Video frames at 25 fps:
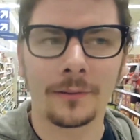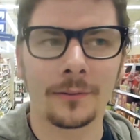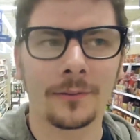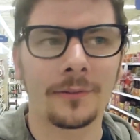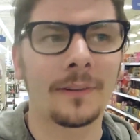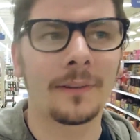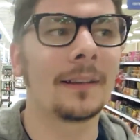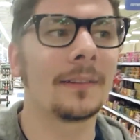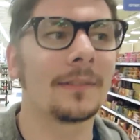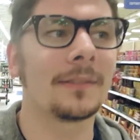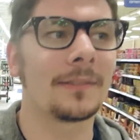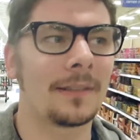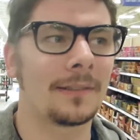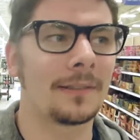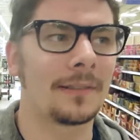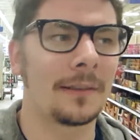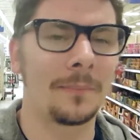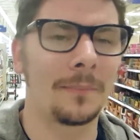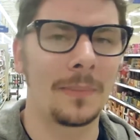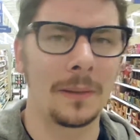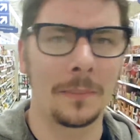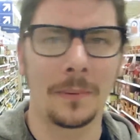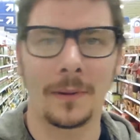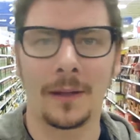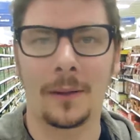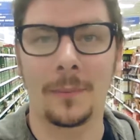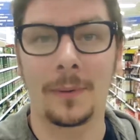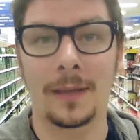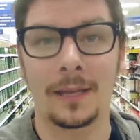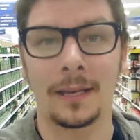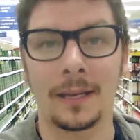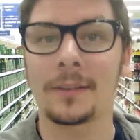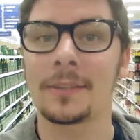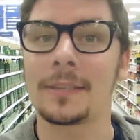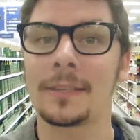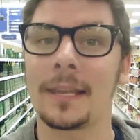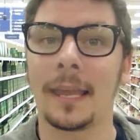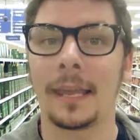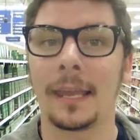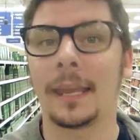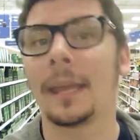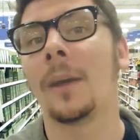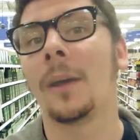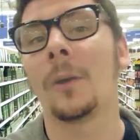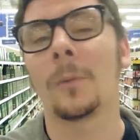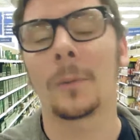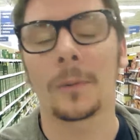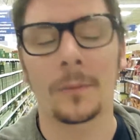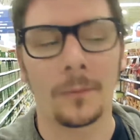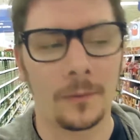Friends as in people that we can actually hang
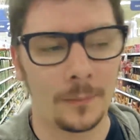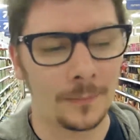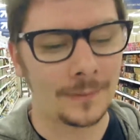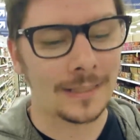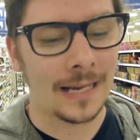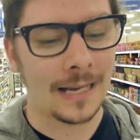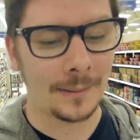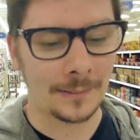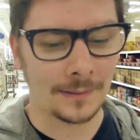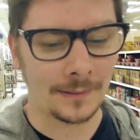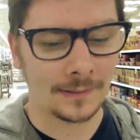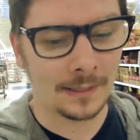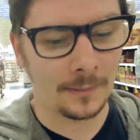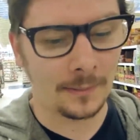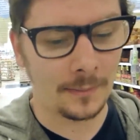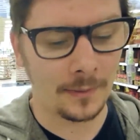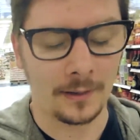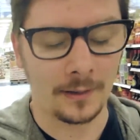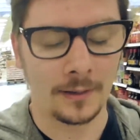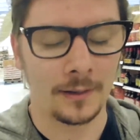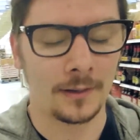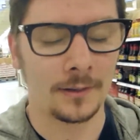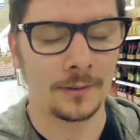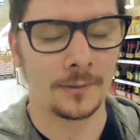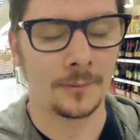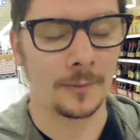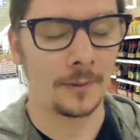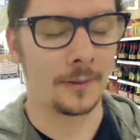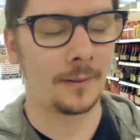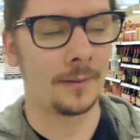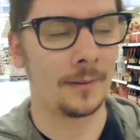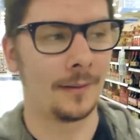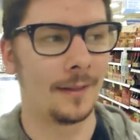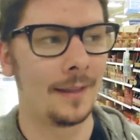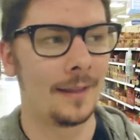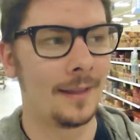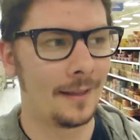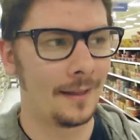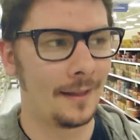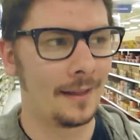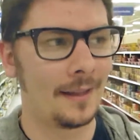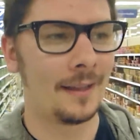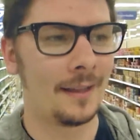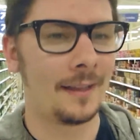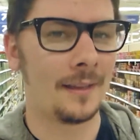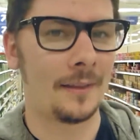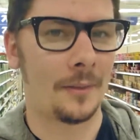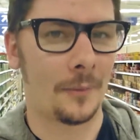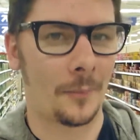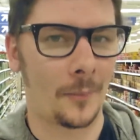out with from time to time because, well,
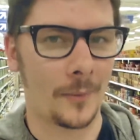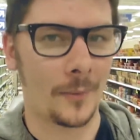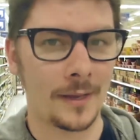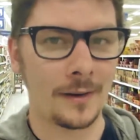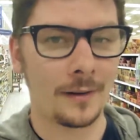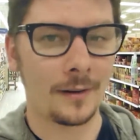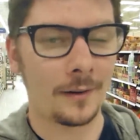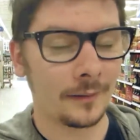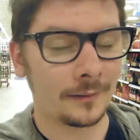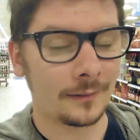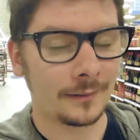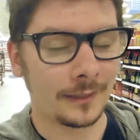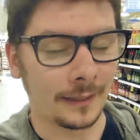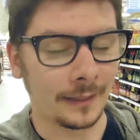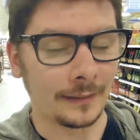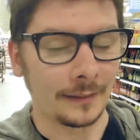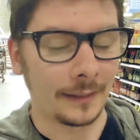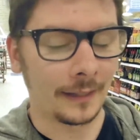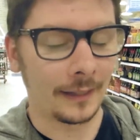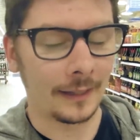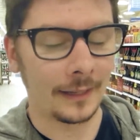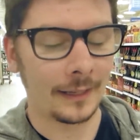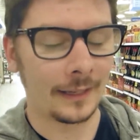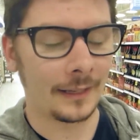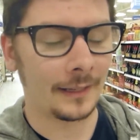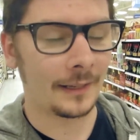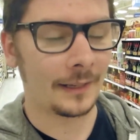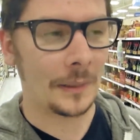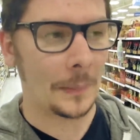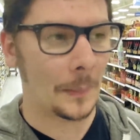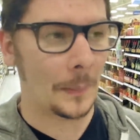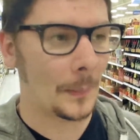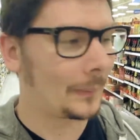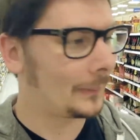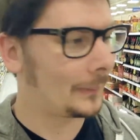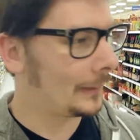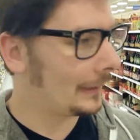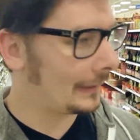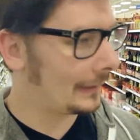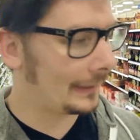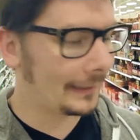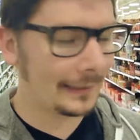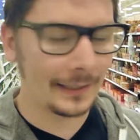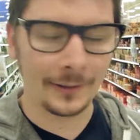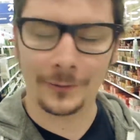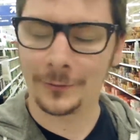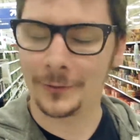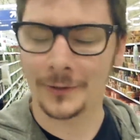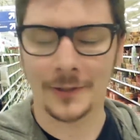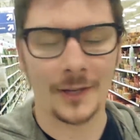we are technically in a completely
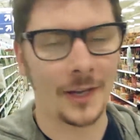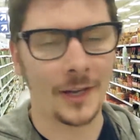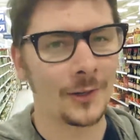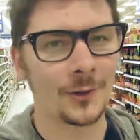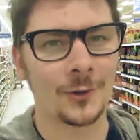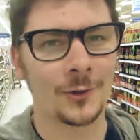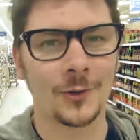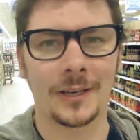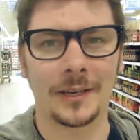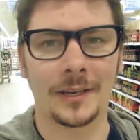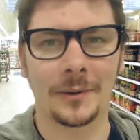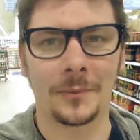different country.